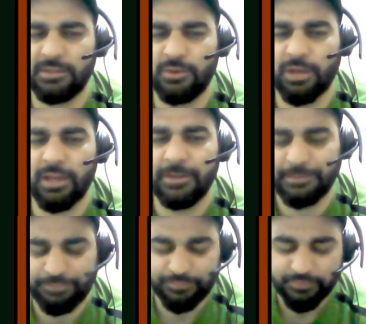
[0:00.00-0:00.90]
Okay,
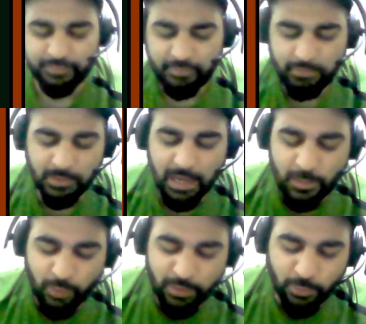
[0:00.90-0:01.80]

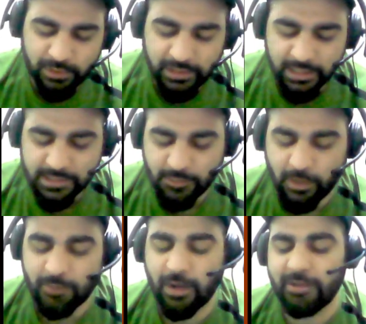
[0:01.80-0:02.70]
and one more thing is
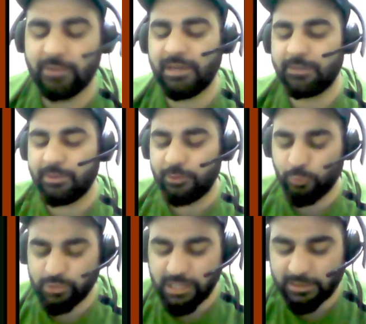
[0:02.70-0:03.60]
why will it be
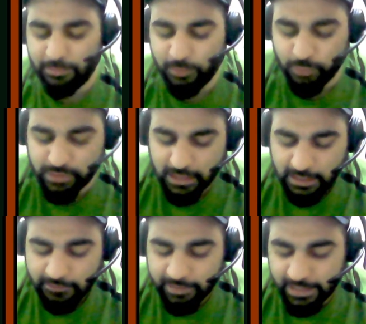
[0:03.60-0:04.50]
used? It will be used
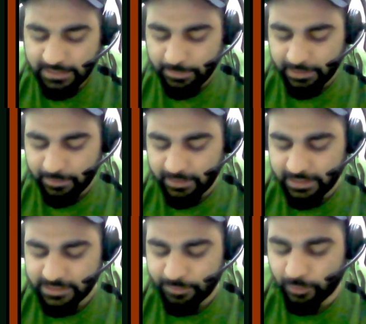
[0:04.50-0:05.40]
where interpretability
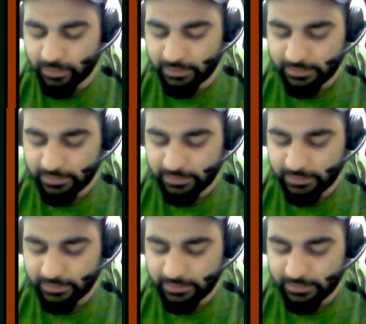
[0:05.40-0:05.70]
is important.